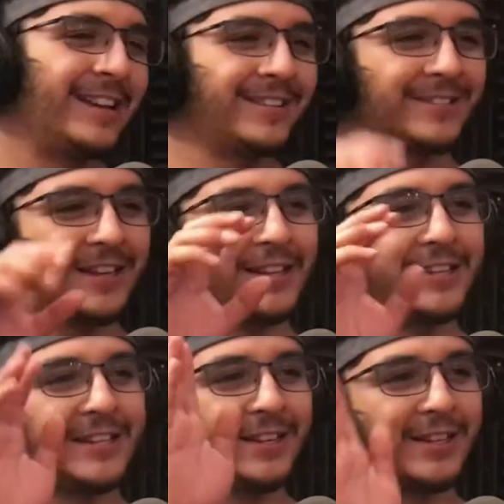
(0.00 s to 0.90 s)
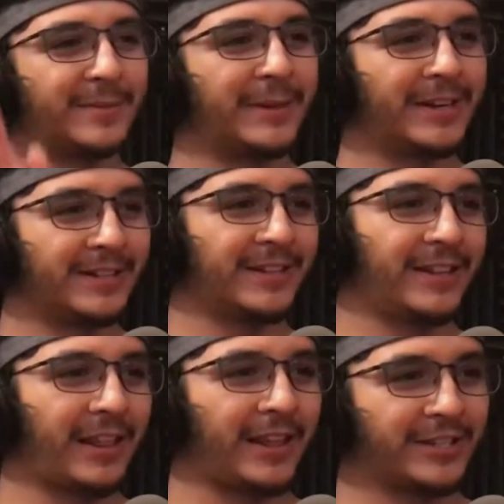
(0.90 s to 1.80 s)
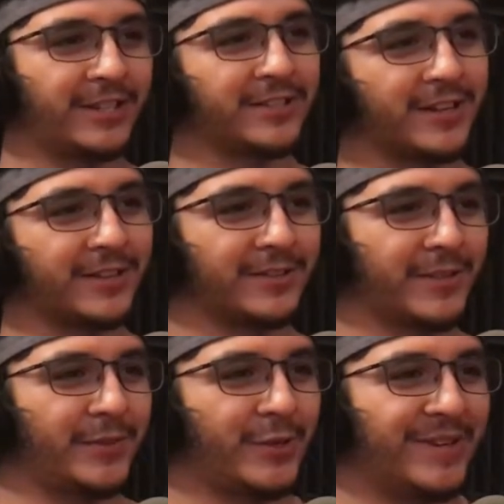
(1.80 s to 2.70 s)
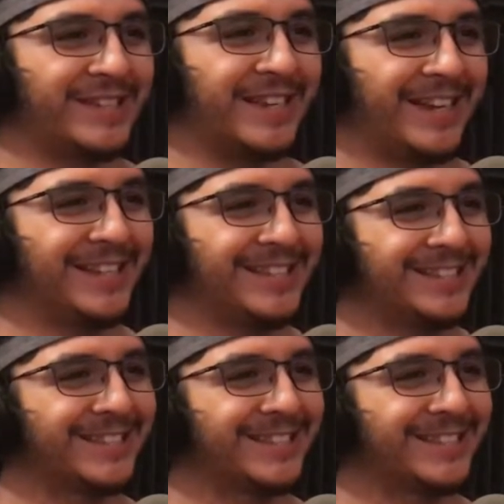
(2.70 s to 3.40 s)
There's like LED lights behind it, and it like changes colors every 20 seconds.